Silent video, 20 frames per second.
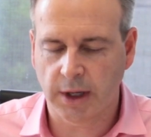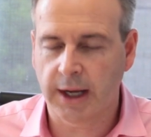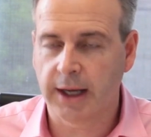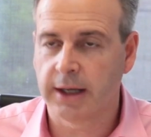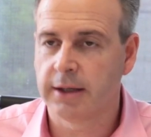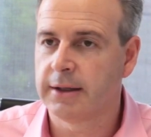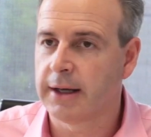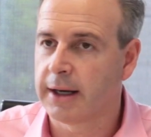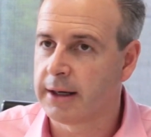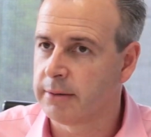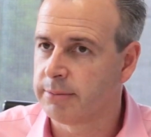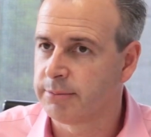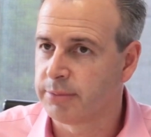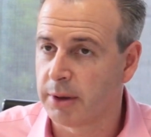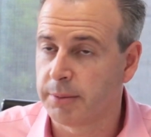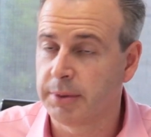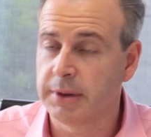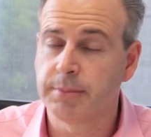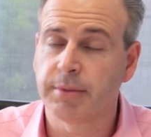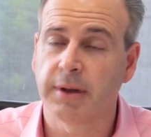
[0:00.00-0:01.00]
had done a
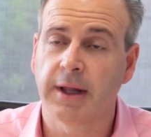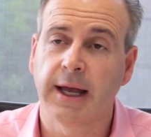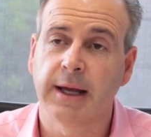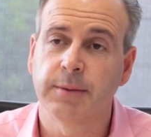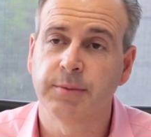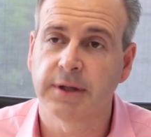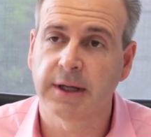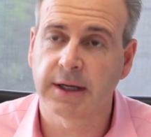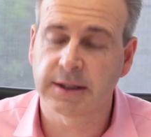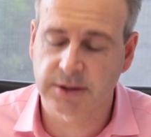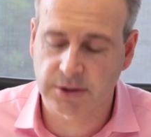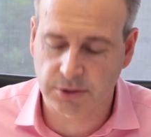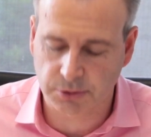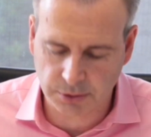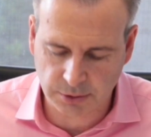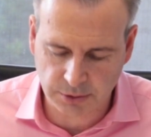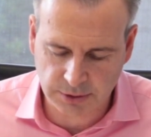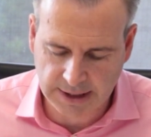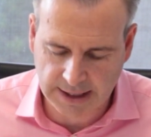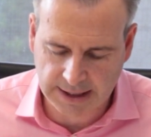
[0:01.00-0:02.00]
property plan with us
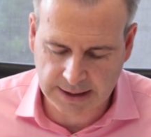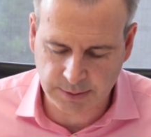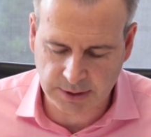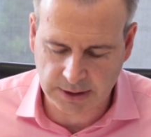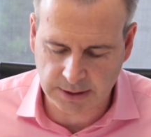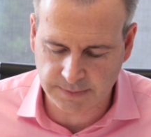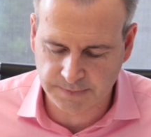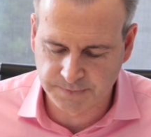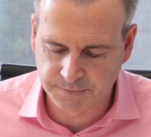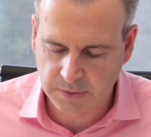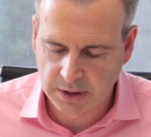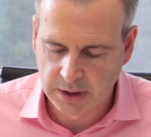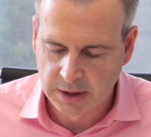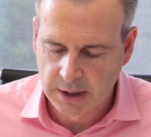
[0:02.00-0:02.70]
through Damien.